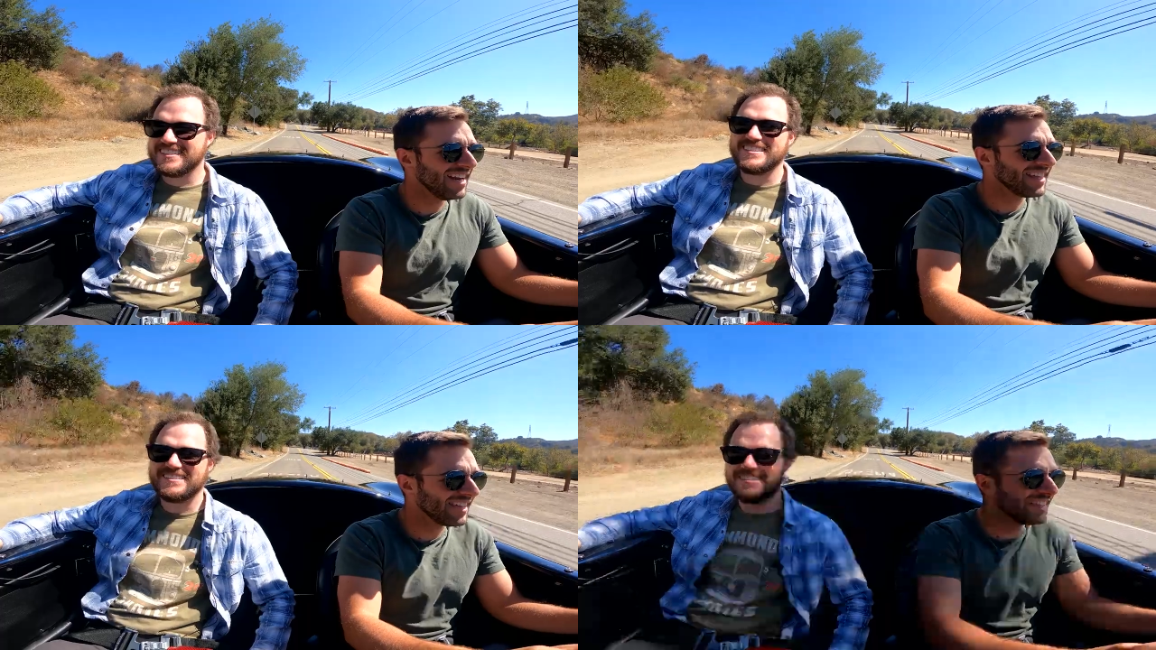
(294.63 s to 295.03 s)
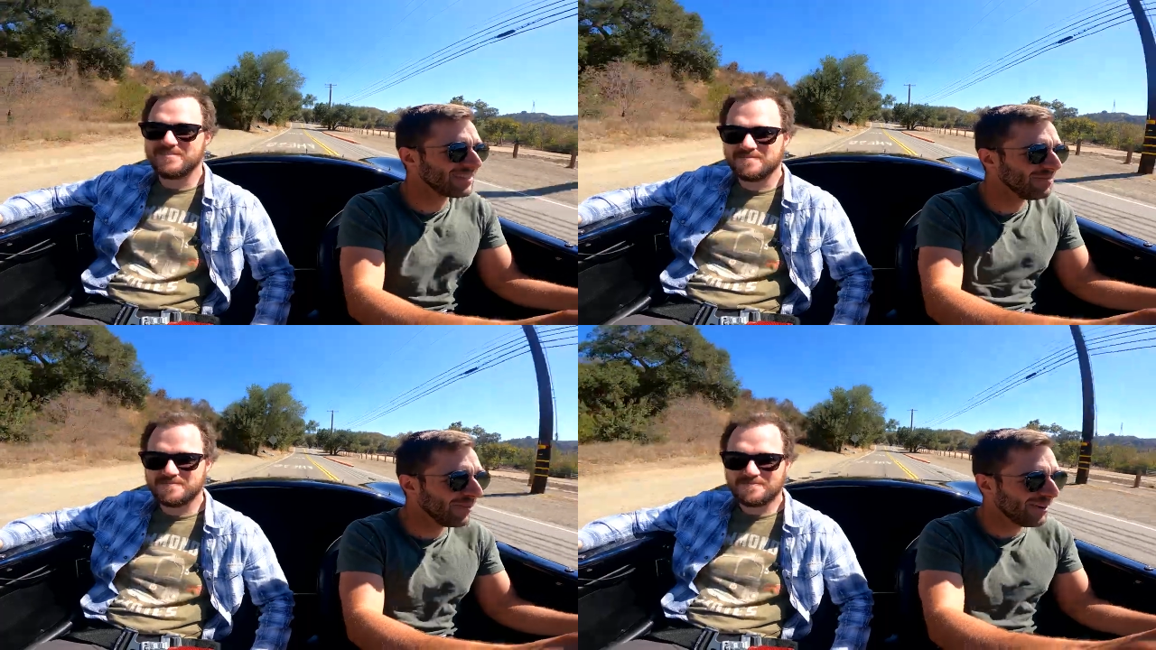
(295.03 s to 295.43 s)
Speaker 1: and I think
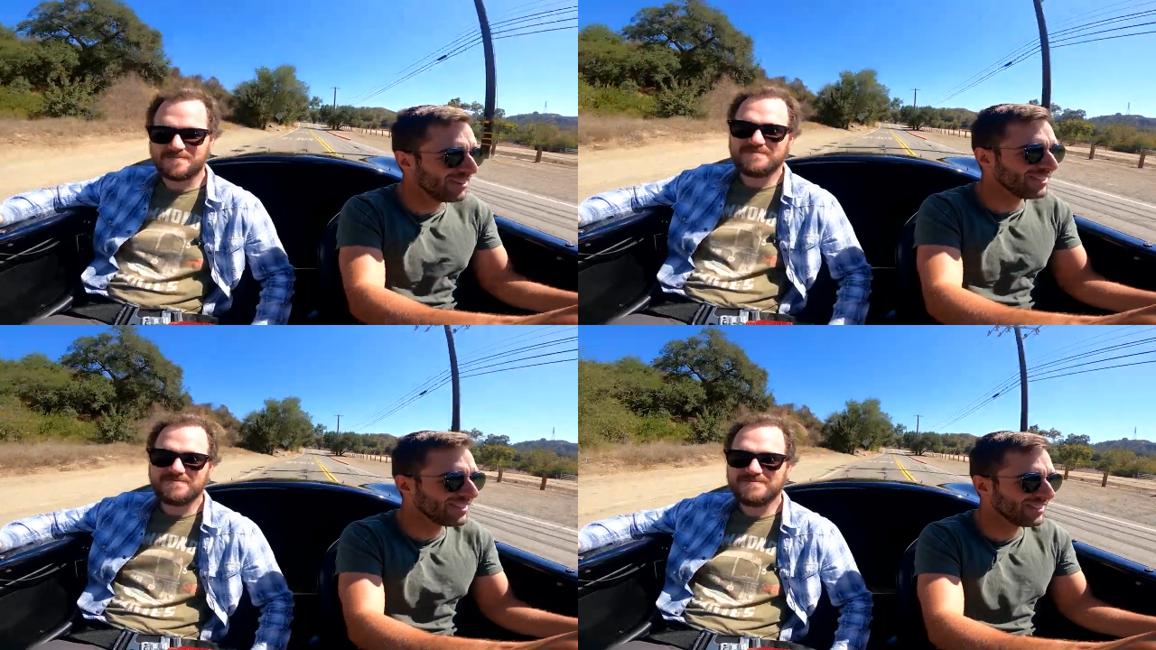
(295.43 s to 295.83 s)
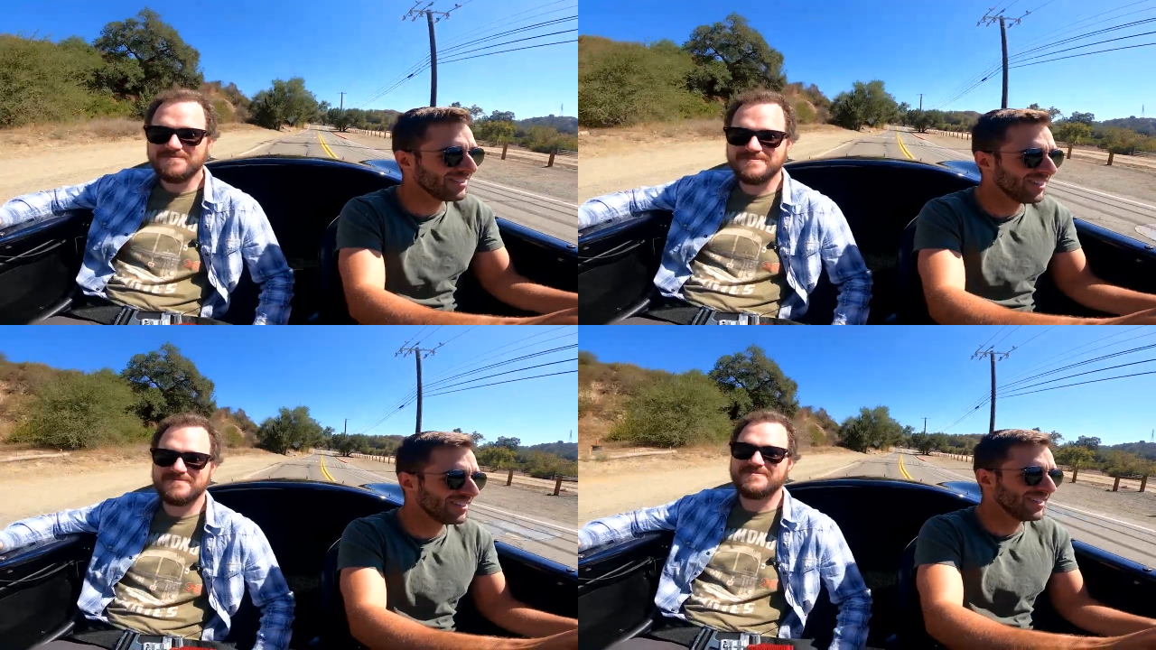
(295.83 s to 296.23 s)
it's important to
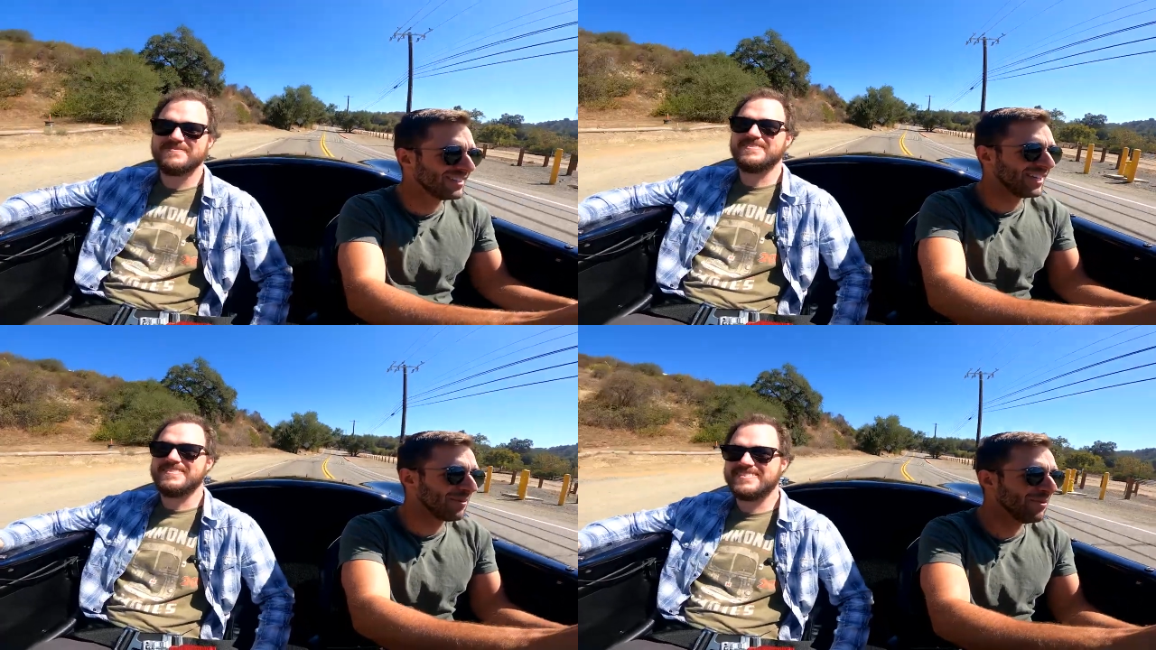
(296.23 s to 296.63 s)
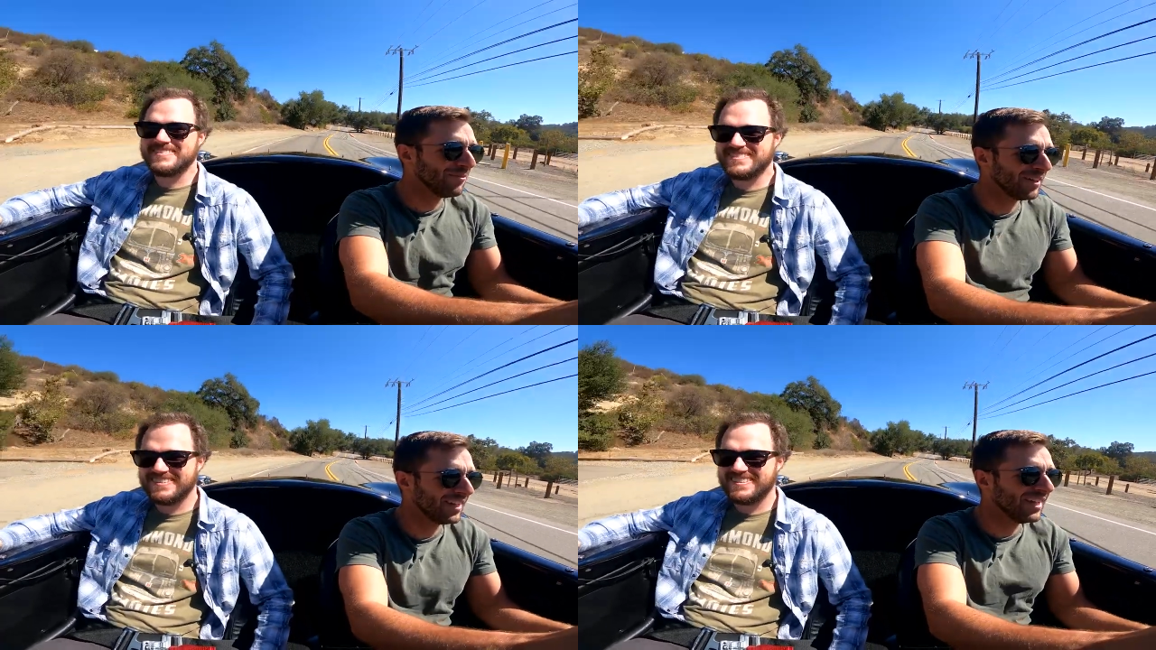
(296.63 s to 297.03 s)
start this segment
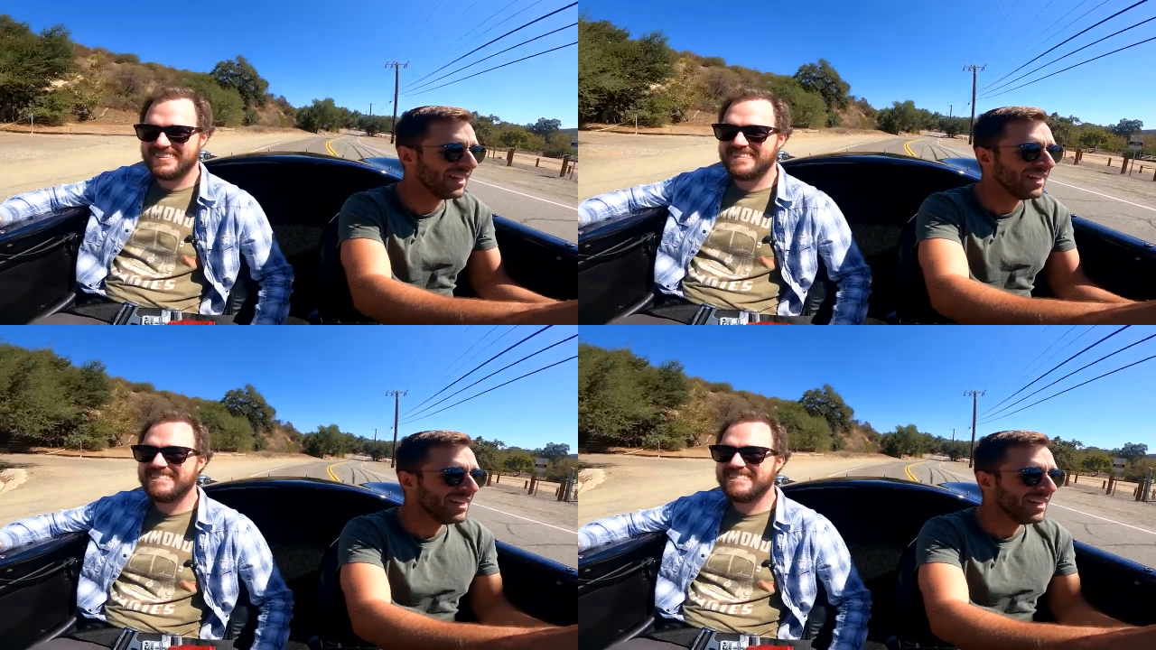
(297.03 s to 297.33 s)
with it,